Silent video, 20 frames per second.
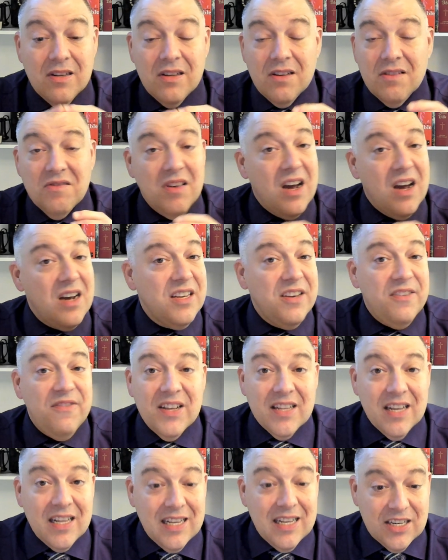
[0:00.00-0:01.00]
not
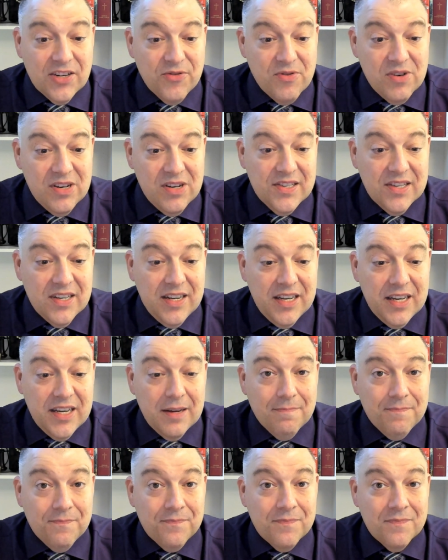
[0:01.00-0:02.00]
even electricity,
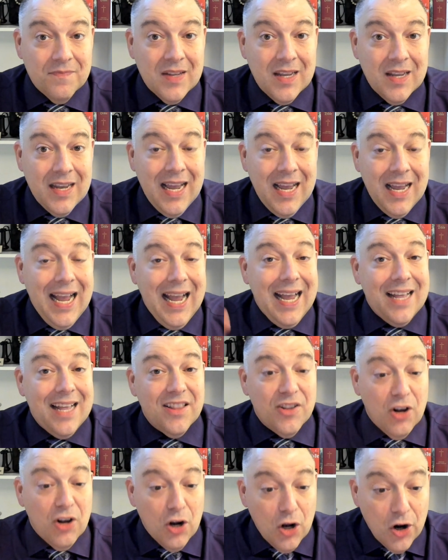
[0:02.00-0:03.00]
and
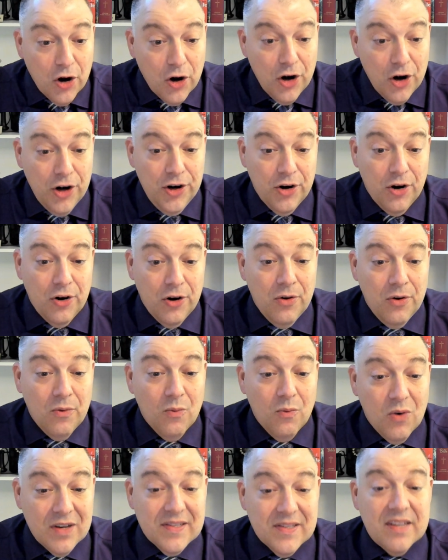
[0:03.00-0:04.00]
the learner
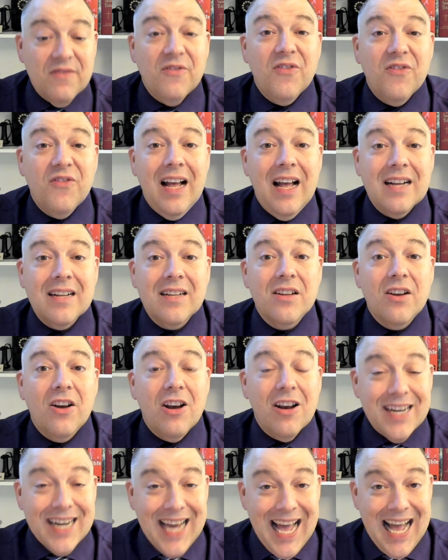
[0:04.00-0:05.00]
was in fact
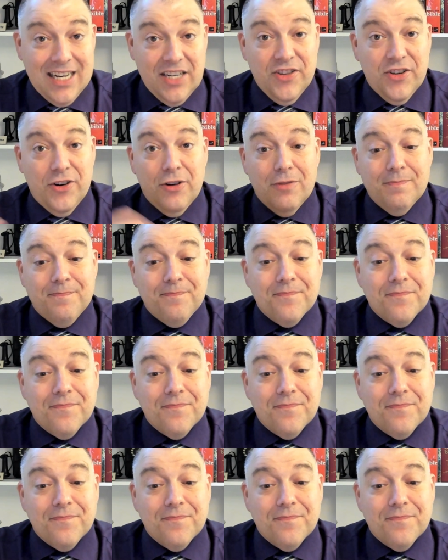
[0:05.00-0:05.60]
an actor.